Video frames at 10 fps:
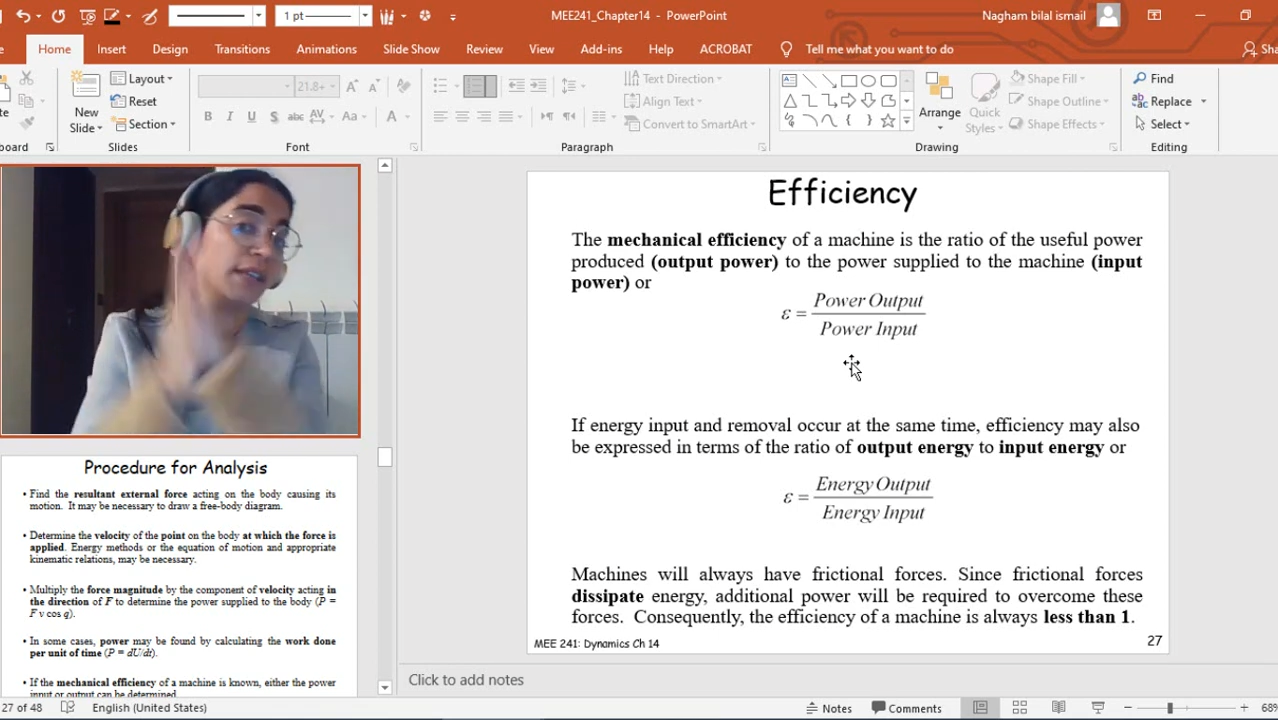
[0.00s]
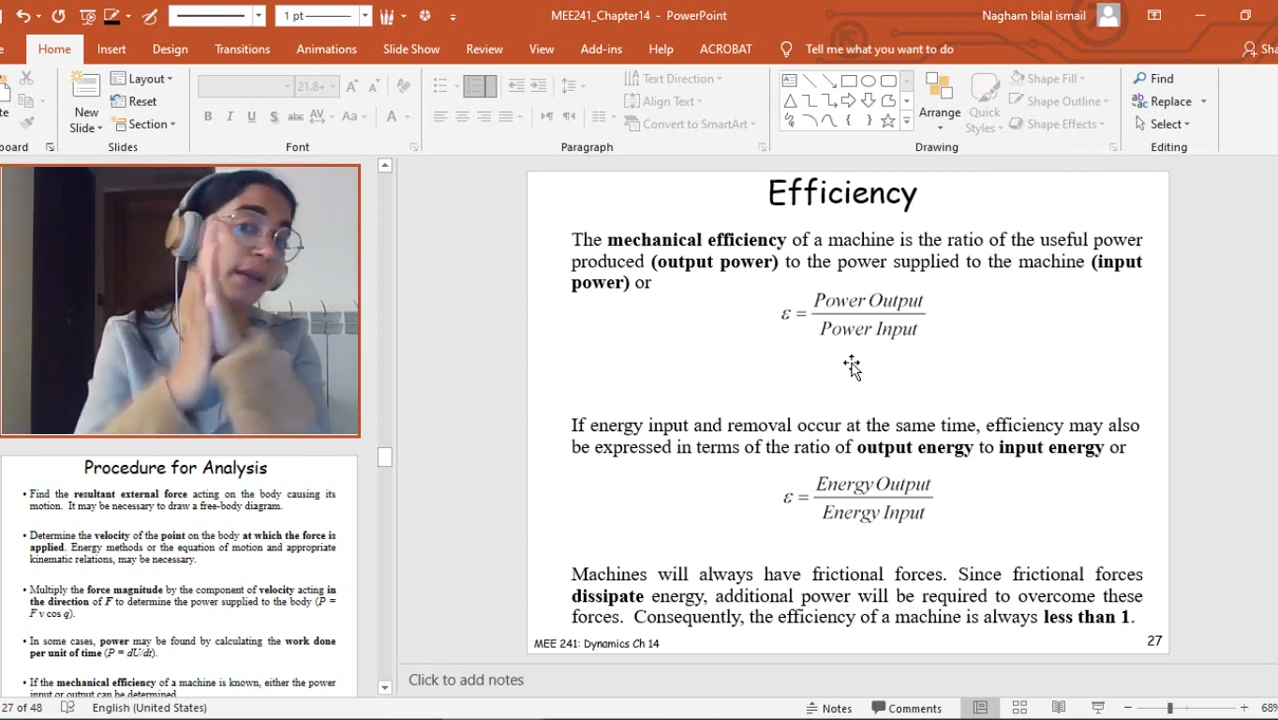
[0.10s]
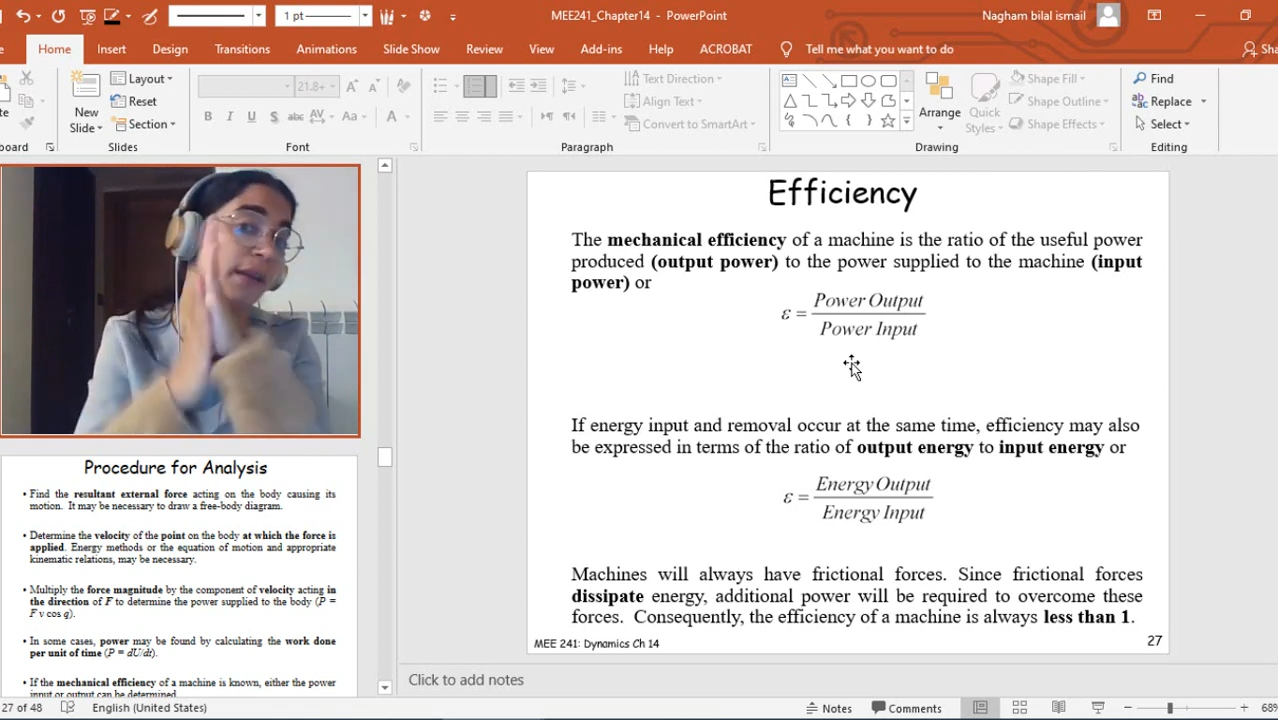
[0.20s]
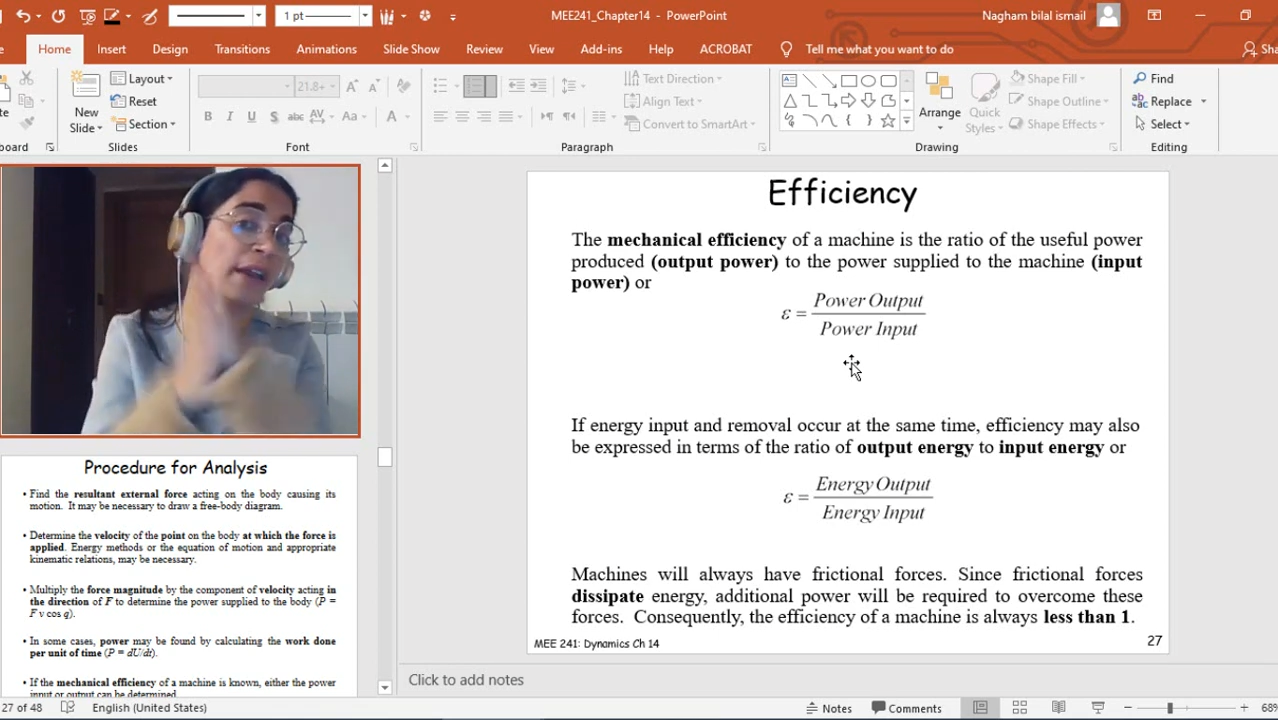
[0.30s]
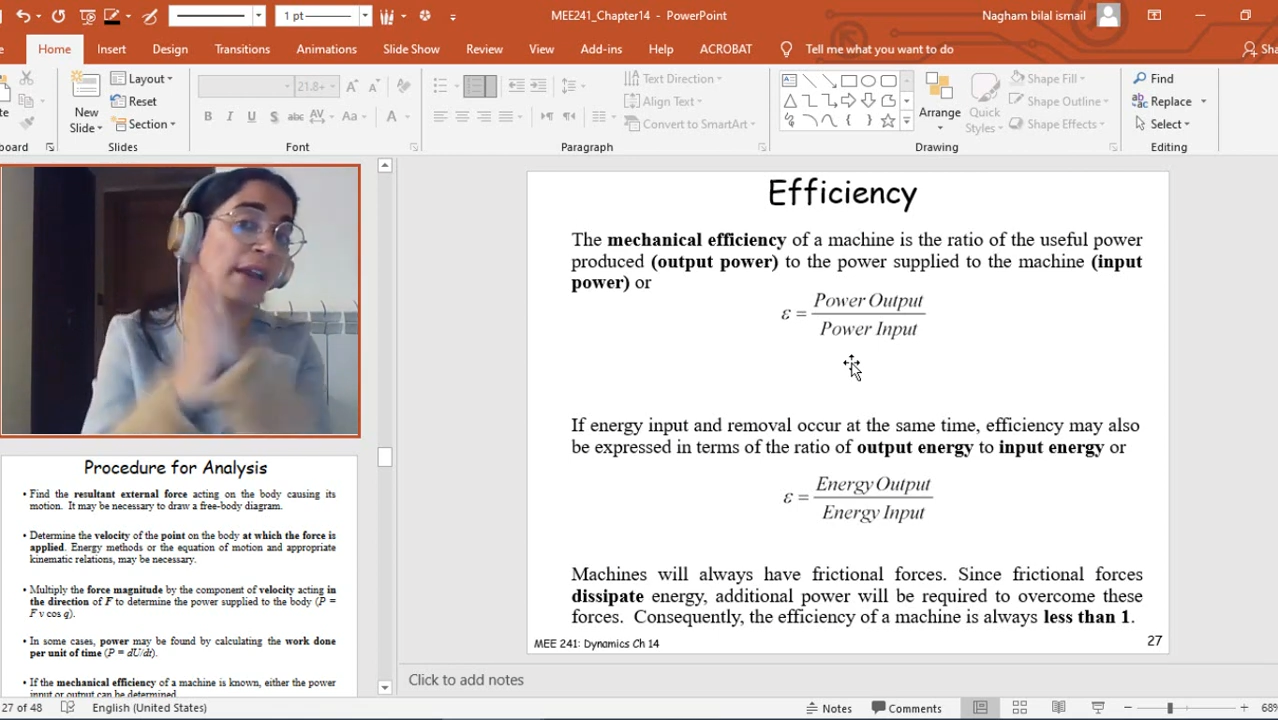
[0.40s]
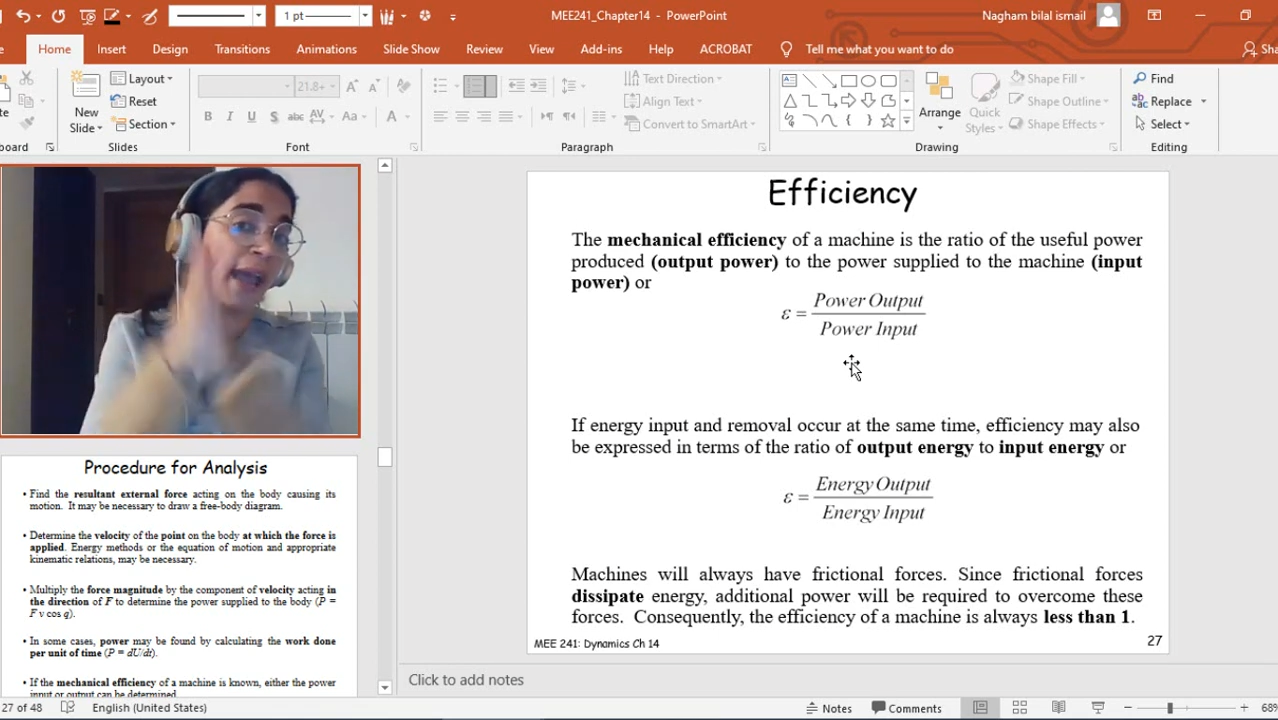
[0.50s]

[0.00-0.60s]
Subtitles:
using my